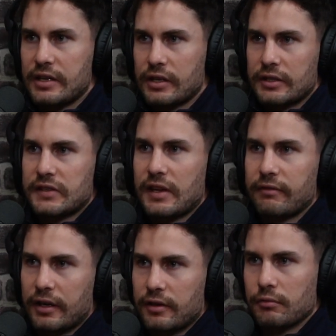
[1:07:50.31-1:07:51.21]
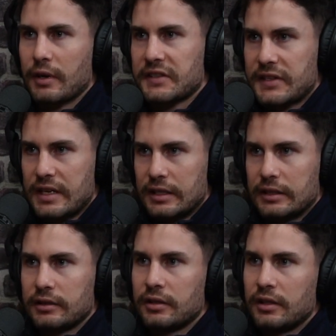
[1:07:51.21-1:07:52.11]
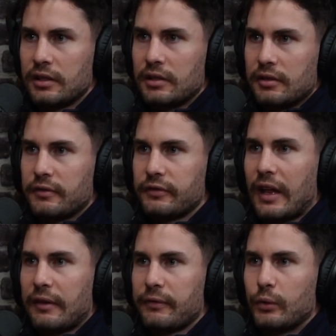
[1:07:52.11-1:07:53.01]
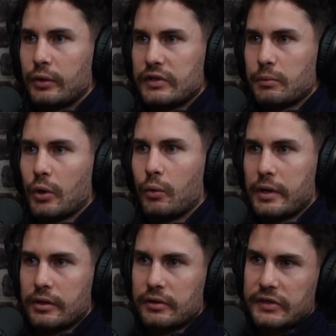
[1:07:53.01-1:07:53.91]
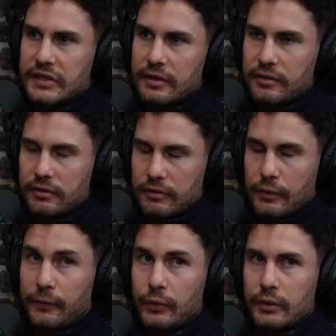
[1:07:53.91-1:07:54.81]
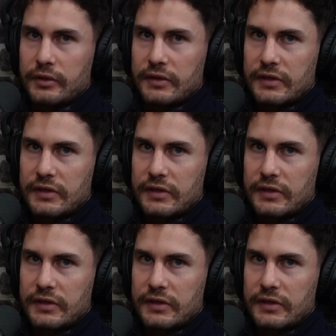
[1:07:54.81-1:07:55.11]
You can just have like a resting flat foot as well, where you sit your foot